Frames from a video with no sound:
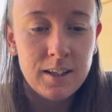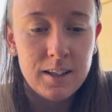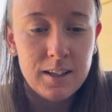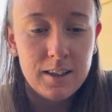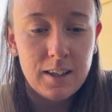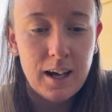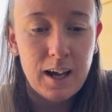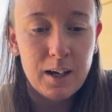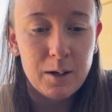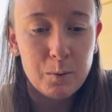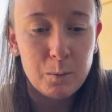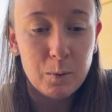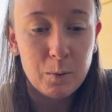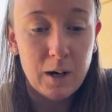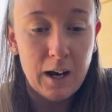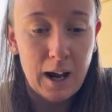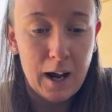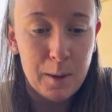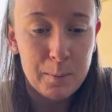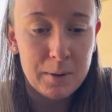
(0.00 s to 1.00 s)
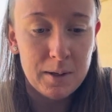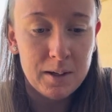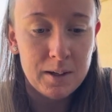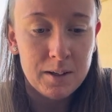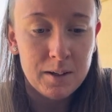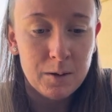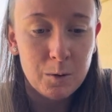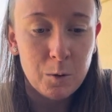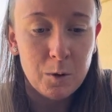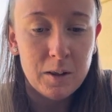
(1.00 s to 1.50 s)
that we're happy
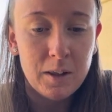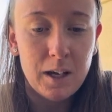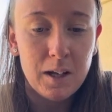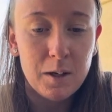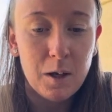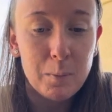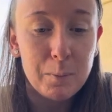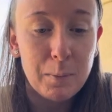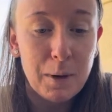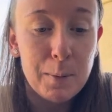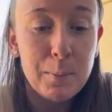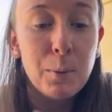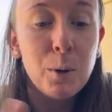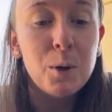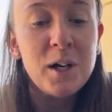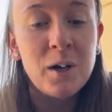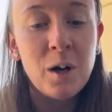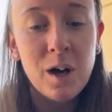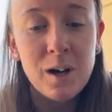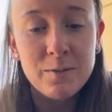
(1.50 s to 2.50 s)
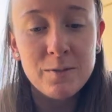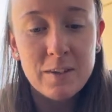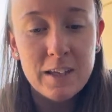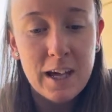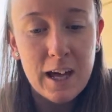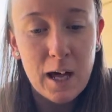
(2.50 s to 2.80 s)
or that by putting off the,